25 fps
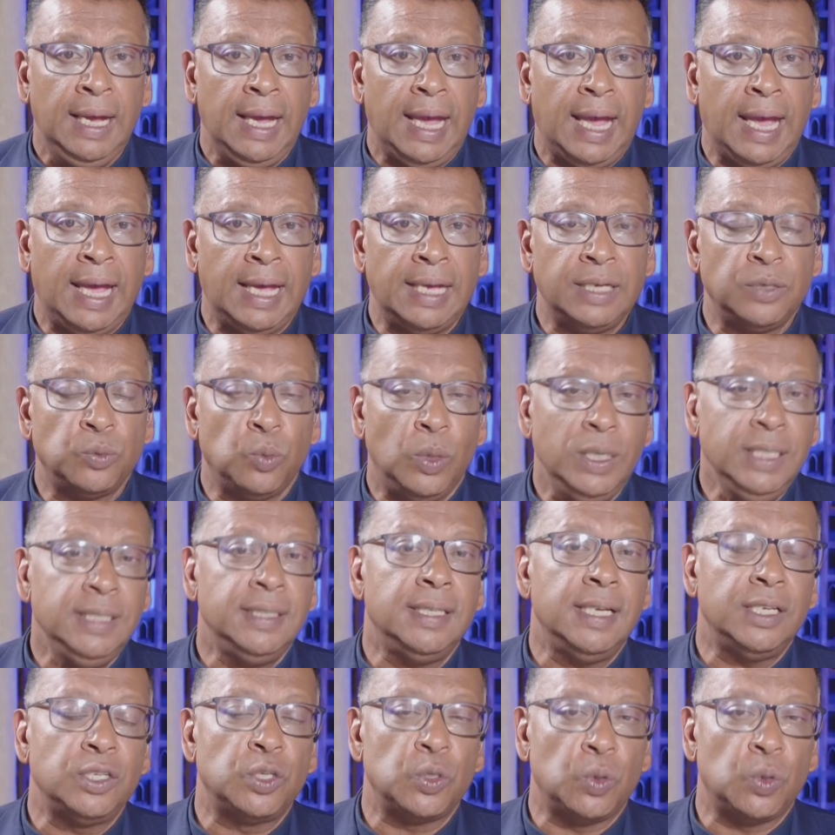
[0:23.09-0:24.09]
And one
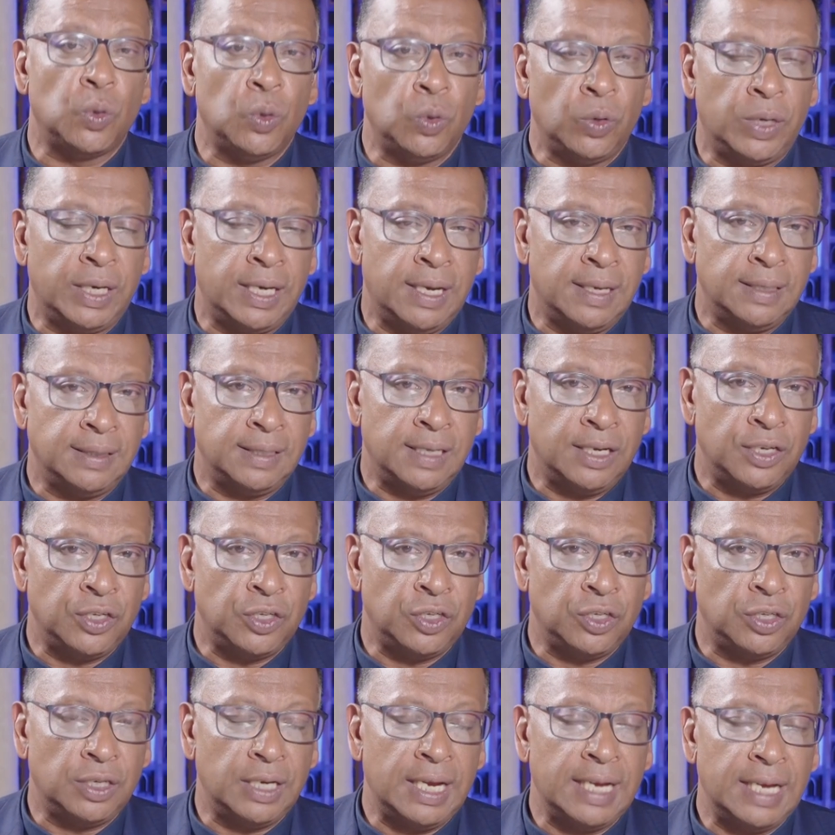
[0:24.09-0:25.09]
such
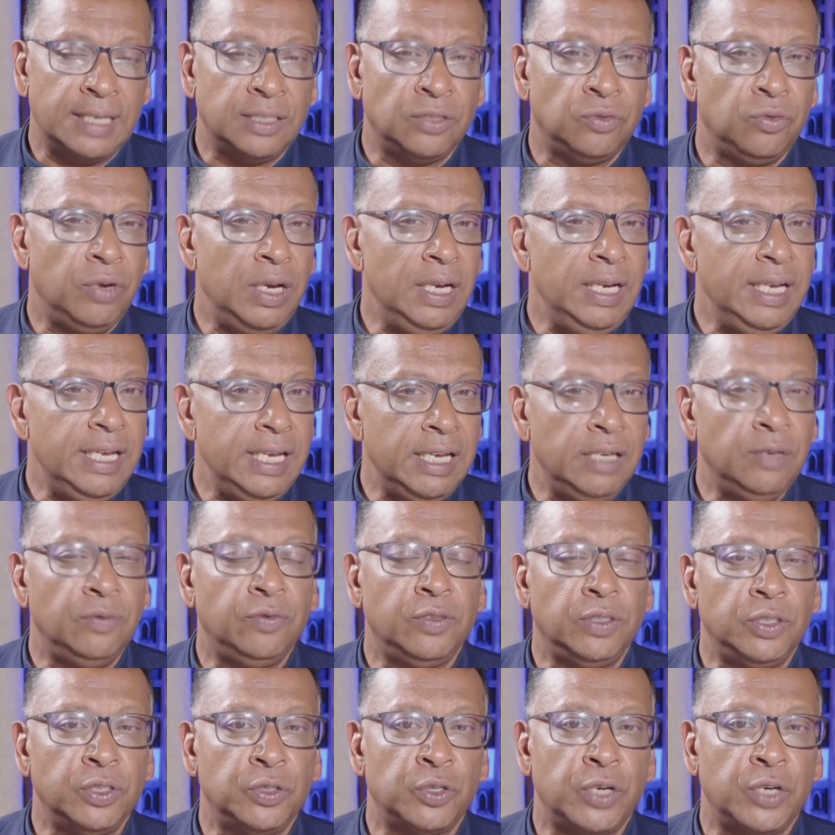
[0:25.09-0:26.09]
organization has really
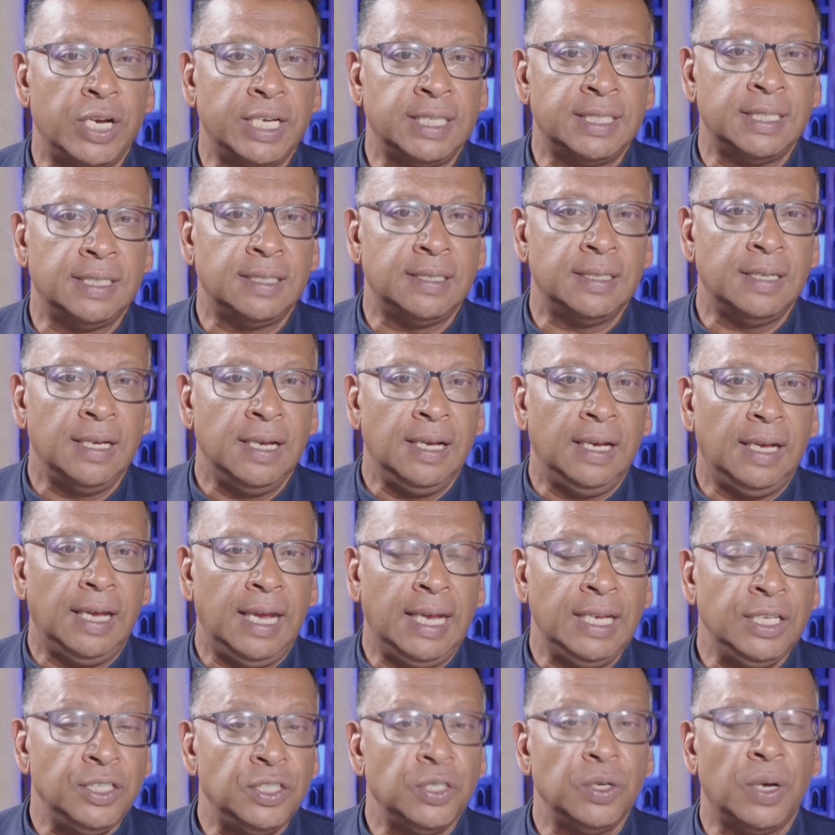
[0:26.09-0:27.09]
infiltrated
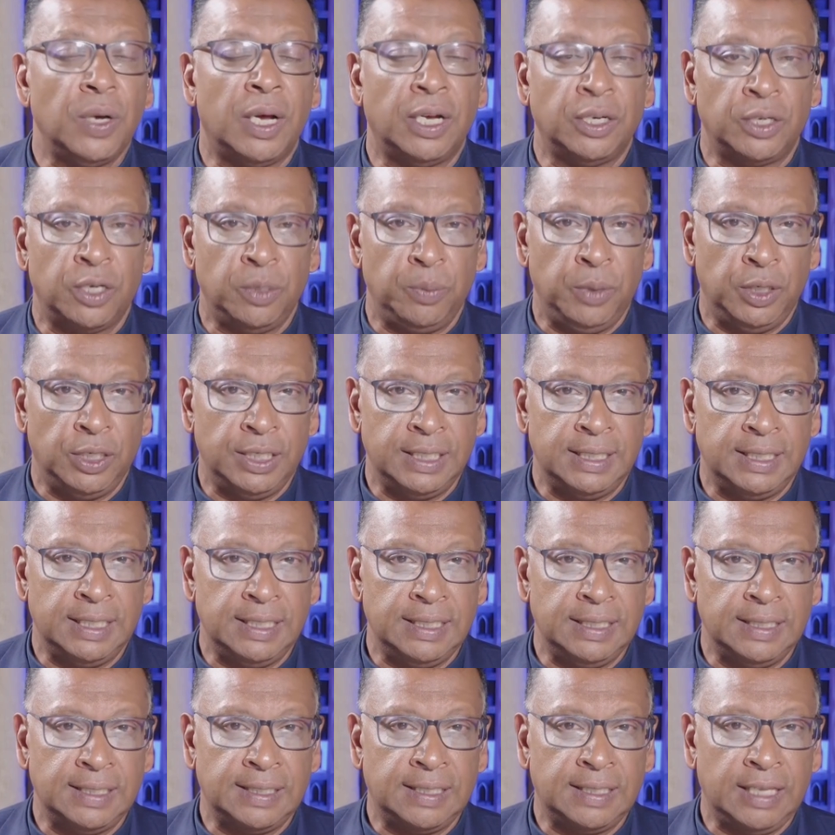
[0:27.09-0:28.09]
into our communities.